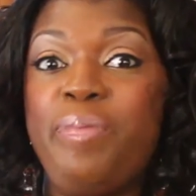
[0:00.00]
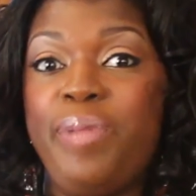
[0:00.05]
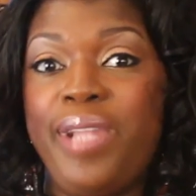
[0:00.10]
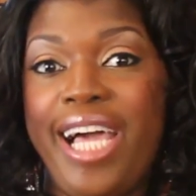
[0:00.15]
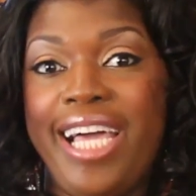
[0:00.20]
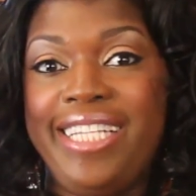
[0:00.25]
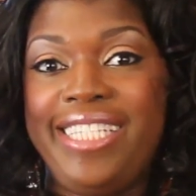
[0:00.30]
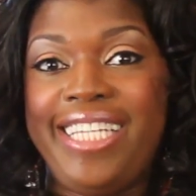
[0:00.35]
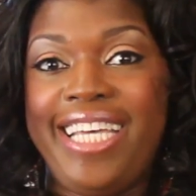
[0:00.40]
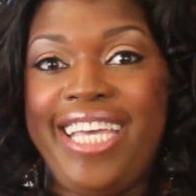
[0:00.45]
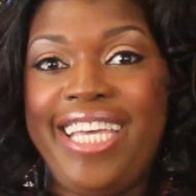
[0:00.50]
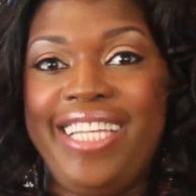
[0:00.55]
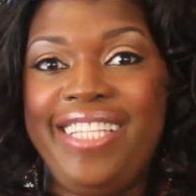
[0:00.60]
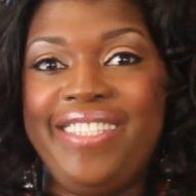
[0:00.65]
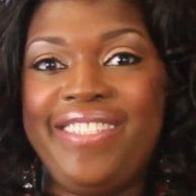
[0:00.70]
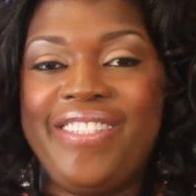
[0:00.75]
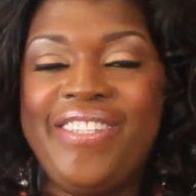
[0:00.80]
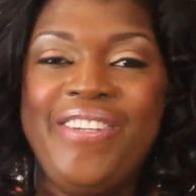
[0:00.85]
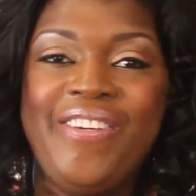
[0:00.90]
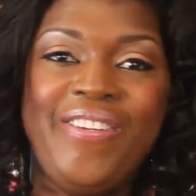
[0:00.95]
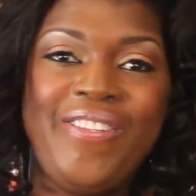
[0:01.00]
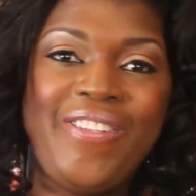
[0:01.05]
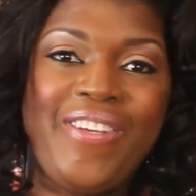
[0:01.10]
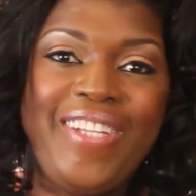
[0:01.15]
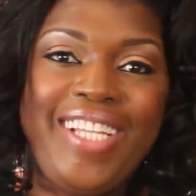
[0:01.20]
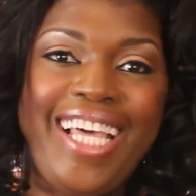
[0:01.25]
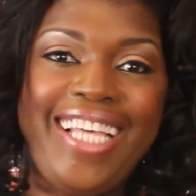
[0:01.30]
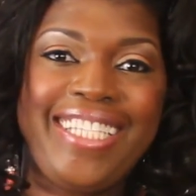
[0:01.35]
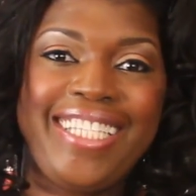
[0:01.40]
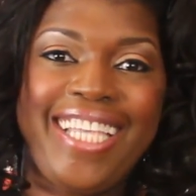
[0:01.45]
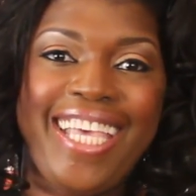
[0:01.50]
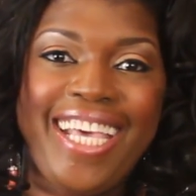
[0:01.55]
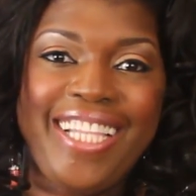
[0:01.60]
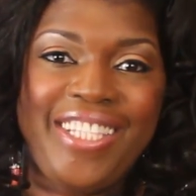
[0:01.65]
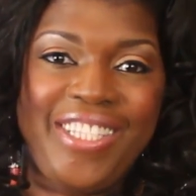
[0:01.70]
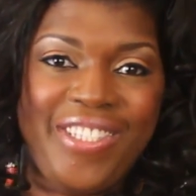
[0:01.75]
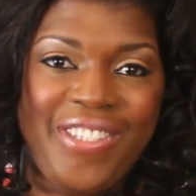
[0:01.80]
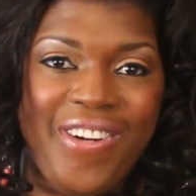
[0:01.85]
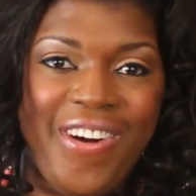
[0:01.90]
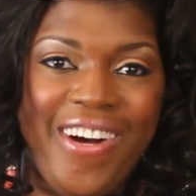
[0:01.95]
plantains. So let's
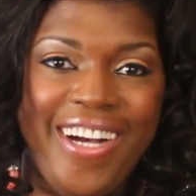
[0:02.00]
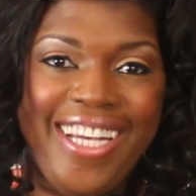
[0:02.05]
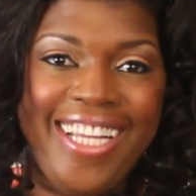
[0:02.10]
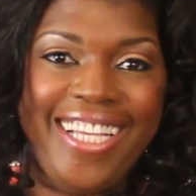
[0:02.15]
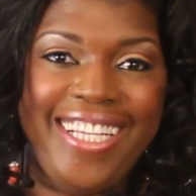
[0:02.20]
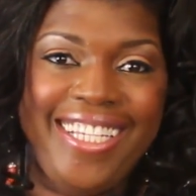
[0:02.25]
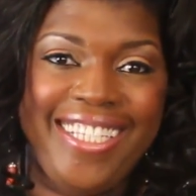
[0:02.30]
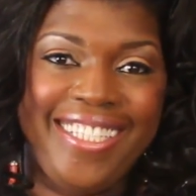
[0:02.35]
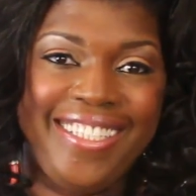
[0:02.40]
get started.